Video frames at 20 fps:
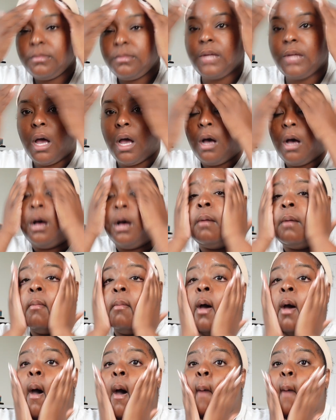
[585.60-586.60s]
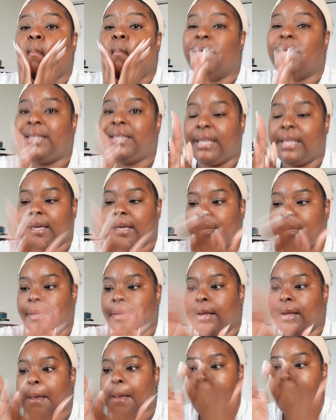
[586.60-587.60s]
But
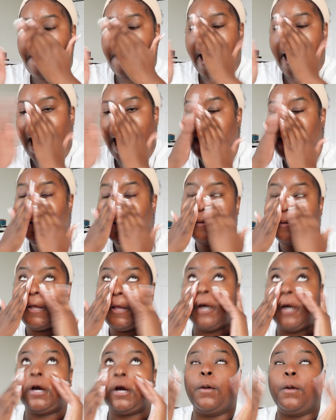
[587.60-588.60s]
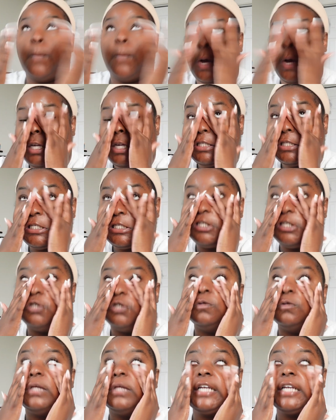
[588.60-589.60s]
then I no longer wanted to
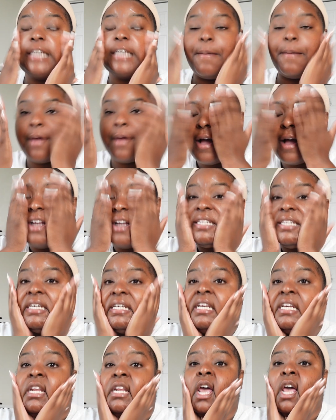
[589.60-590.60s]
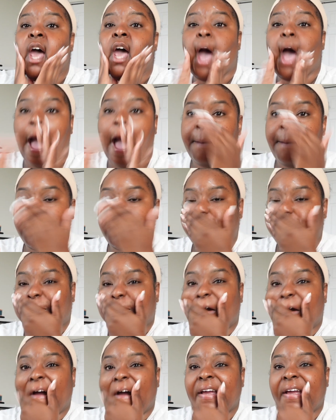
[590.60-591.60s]
do that type of content. I've been
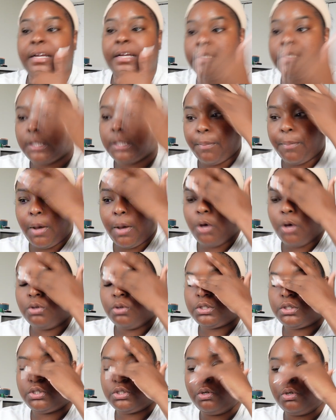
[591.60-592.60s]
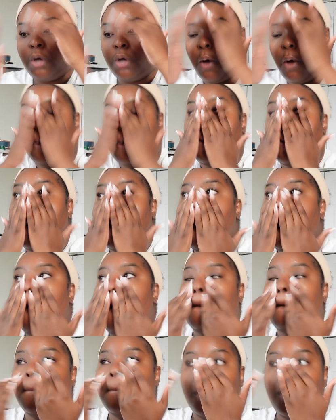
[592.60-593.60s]
trying to post, you know,
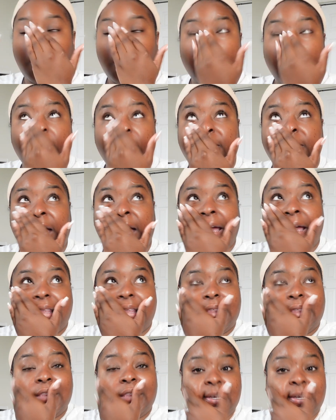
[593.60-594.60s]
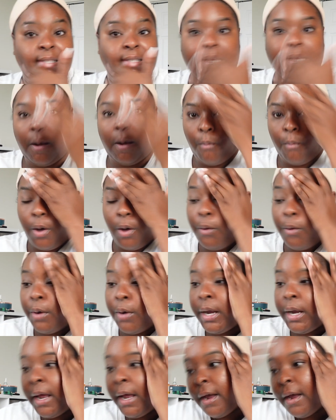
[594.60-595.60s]
more of like the things that I want on
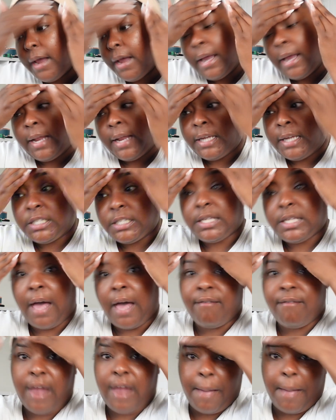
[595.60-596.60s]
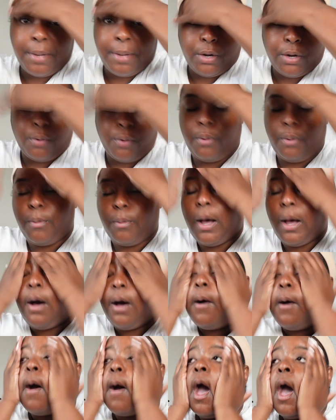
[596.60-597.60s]
there, and they just have not been doing
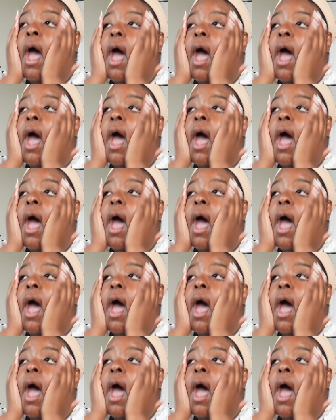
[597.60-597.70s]
well.